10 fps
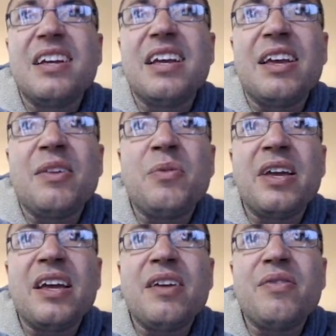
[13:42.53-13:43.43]
And we
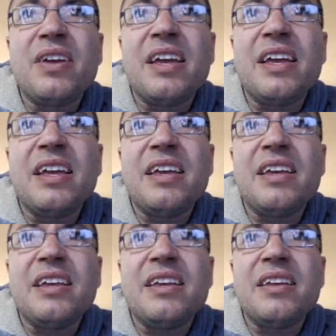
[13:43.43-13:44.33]
have
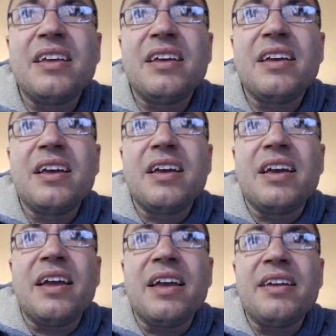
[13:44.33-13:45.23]
a
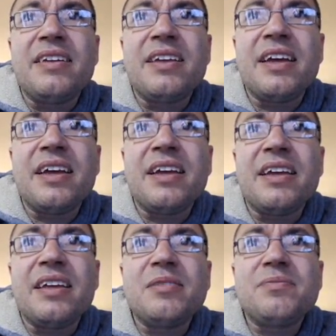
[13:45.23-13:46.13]

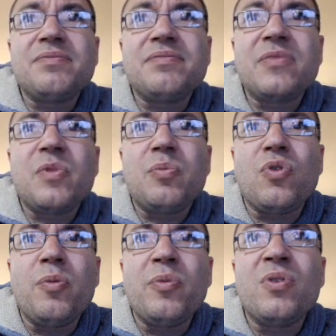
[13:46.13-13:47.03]
Entei
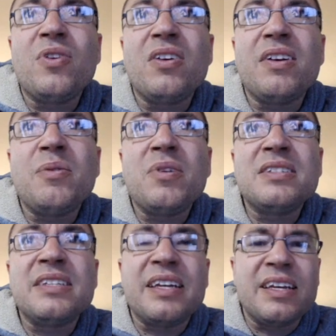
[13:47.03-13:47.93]
promo card, I want
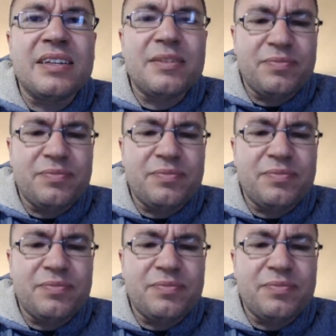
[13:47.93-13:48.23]
to say.